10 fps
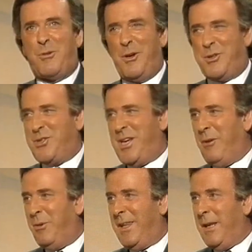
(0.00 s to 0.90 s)
cross
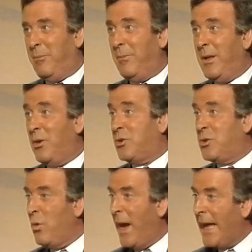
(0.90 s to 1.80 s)
chat with him. You
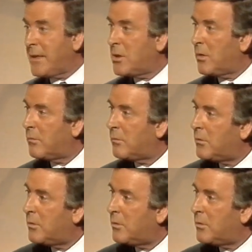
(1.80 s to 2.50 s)
could do ads, you could yeah,